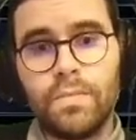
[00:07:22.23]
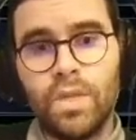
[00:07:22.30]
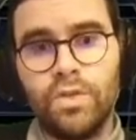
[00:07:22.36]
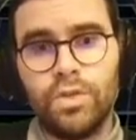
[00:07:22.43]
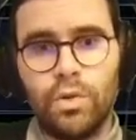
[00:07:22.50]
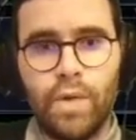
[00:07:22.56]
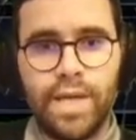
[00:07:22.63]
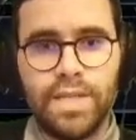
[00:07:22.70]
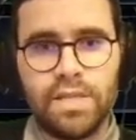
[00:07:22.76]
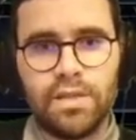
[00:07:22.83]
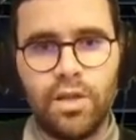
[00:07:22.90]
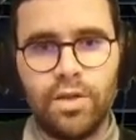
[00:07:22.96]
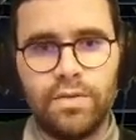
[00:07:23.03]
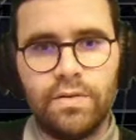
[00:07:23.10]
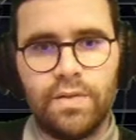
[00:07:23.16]
The right
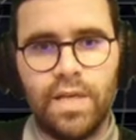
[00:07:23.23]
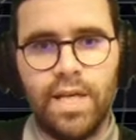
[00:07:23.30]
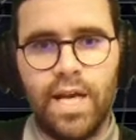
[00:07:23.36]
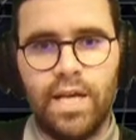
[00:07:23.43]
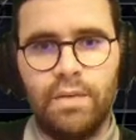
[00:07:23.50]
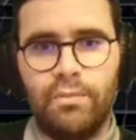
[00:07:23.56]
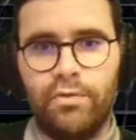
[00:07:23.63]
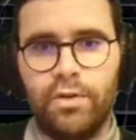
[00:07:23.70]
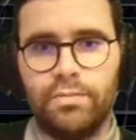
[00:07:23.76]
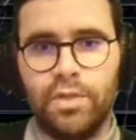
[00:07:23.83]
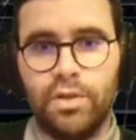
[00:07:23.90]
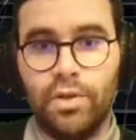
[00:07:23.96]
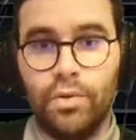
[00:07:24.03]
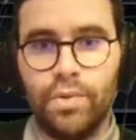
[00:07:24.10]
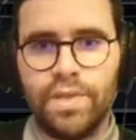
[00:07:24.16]
slot, an item from the
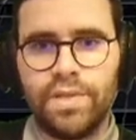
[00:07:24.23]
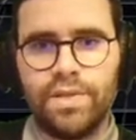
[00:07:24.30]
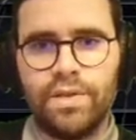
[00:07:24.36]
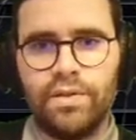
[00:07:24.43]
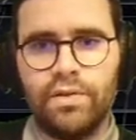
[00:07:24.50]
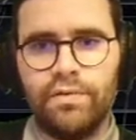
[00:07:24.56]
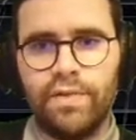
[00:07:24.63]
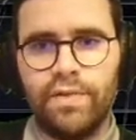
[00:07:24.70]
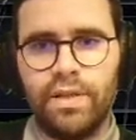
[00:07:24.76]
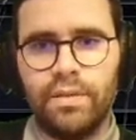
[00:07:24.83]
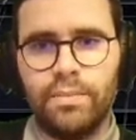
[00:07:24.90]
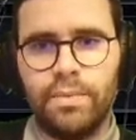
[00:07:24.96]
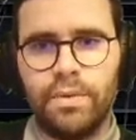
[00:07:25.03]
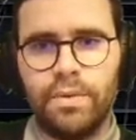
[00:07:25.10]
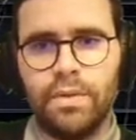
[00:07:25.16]
lowest tier
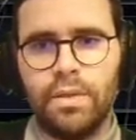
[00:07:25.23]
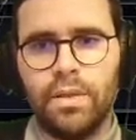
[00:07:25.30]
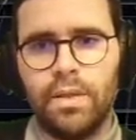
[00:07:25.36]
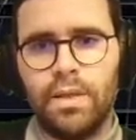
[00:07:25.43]
available.